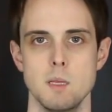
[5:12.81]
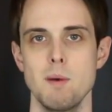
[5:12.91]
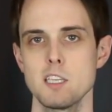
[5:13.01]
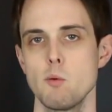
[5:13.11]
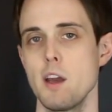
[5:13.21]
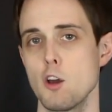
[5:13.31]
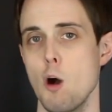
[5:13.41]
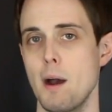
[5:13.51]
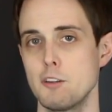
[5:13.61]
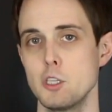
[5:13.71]
The best way to
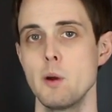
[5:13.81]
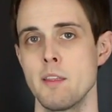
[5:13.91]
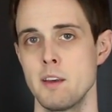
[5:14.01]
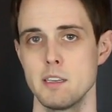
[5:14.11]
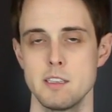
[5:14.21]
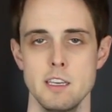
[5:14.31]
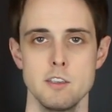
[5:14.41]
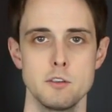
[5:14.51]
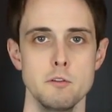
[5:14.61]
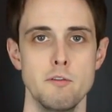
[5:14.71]
go about doing this
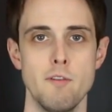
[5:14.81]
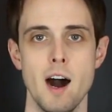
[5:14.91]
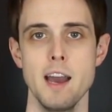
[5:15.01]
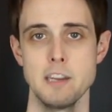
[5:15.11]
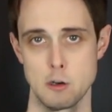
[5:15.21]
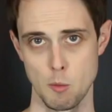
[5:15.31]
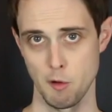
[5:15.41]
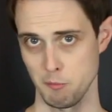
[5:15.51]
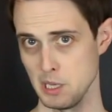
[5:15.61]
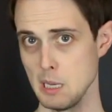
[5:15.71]
is to find a group
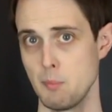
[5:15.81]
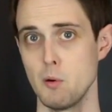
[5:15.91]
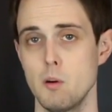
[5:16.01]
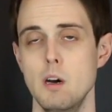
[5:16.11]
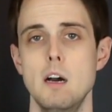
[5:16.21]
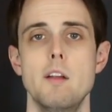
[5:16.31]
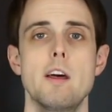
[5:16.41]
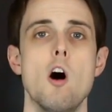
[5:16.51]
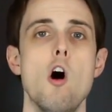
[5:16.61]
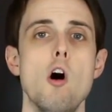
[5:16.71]
of people
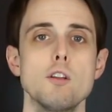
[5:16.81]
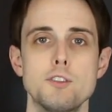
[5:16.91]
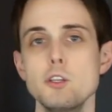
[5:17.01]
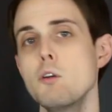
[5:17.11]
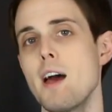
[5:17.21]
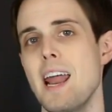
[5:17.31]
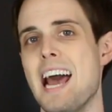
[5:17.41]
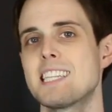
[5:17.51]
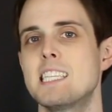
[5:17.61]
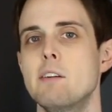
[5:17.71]
that all do that
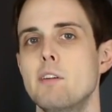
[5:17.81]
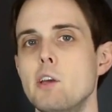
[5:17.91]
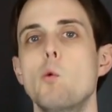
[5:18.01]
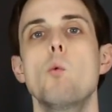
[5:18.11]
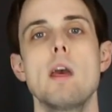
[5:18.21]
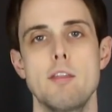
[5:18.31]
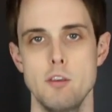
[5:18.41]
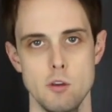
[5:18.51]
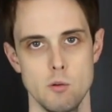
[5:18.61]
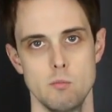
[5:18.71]
activity
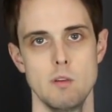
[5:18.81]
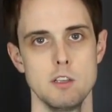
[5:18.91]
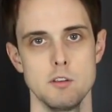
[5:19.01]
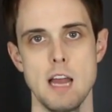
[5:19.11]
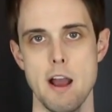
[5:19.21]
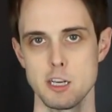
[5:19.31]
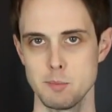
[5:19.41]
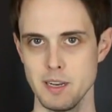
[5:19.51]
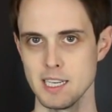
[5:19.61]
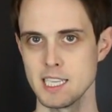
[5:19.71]
with you. And so now you're
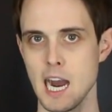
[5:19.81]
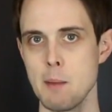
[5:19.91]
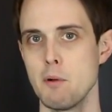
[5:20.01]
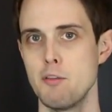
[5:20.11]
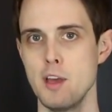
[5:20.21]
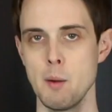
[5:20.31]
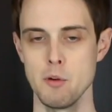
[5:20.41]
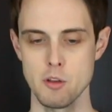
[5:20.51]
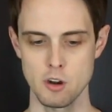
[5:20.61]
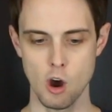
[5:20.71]
spending time with them
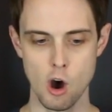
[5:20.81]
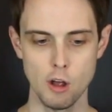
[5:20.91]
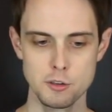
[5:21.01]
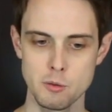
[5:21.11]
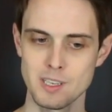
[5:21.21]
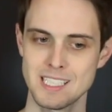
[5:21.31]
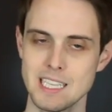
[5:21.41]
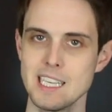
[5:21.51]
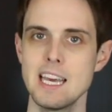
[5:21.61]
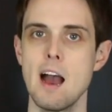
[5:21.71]
where you can all do this
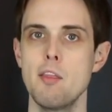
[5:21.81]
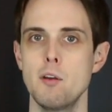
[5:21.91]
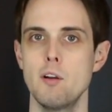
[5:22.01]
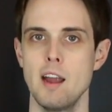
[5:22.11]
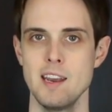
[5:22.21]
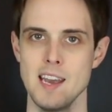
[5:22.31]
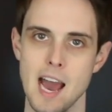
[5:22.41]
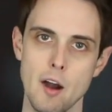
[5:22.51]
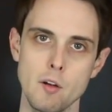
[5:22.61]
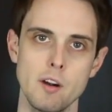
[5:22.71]
together, and
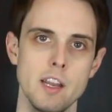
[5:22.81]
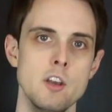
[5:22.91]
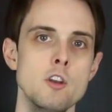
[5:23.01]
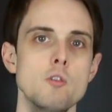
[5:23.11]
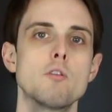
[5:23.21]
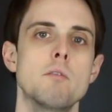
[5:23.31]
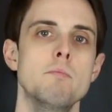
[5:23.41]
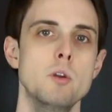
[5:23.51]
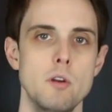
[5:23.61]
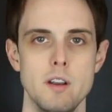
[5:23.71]
now you're in a new
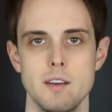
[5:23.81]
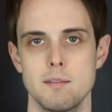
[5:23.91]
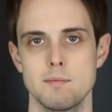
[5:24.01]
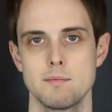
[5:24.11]
community.